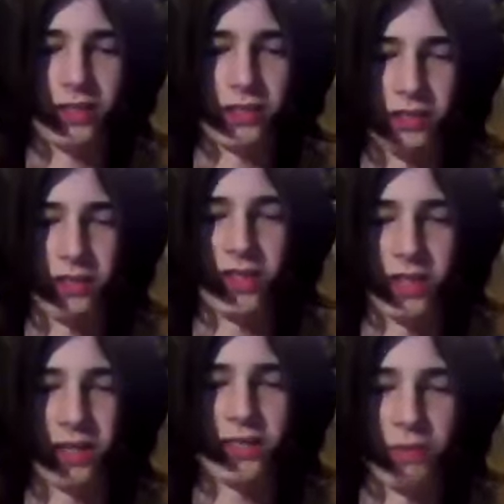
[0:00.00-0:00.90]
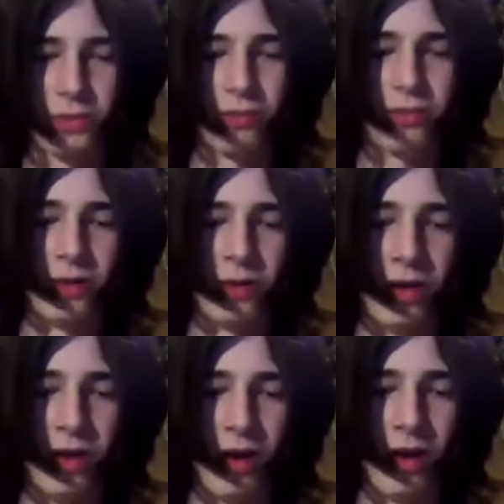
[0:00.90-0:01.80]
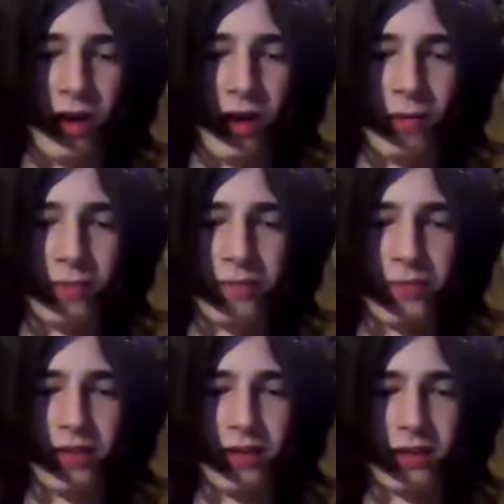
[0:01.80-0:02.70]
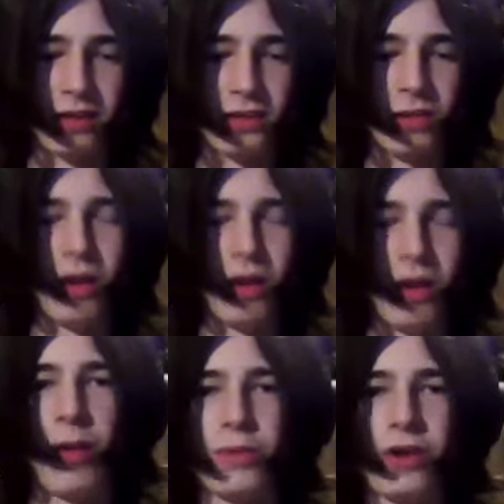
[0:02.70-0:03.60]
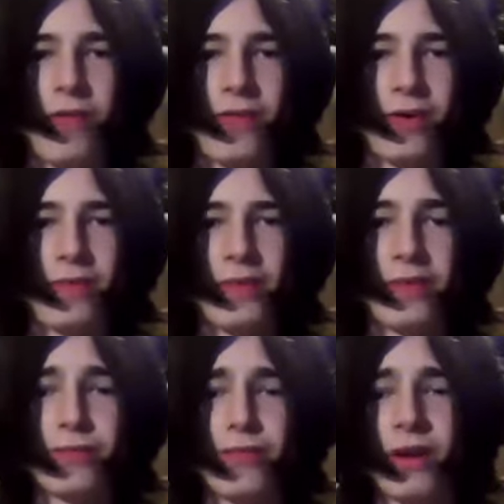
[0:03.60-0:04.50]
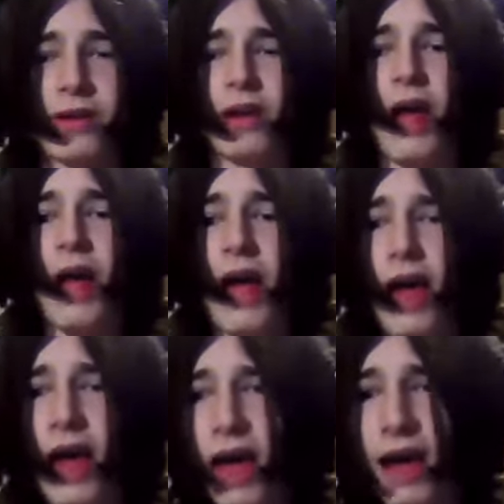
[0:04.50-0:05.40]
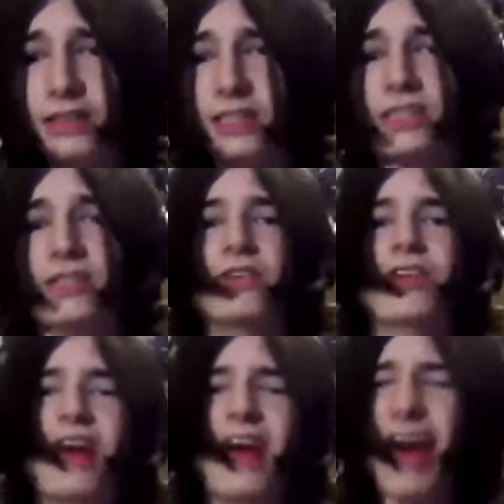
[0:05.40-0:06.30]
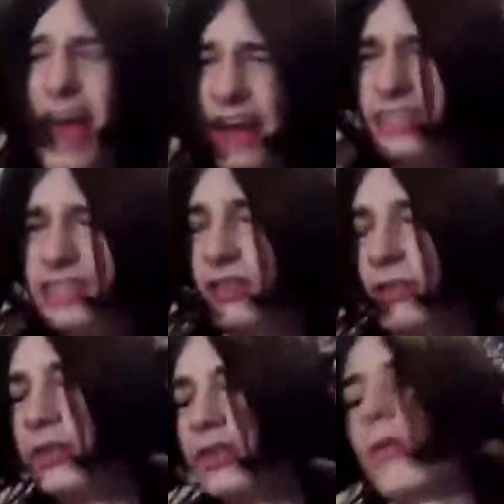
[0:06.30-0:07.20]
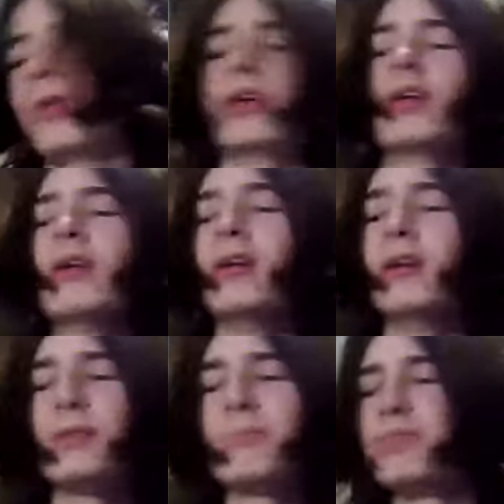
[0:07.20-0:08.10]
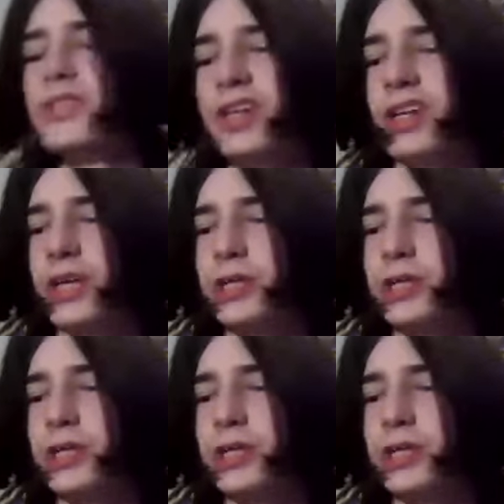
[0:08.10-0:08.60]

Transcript: Lust and Decay summed up for you. Good album cover, fucking excellent drumming, sick ass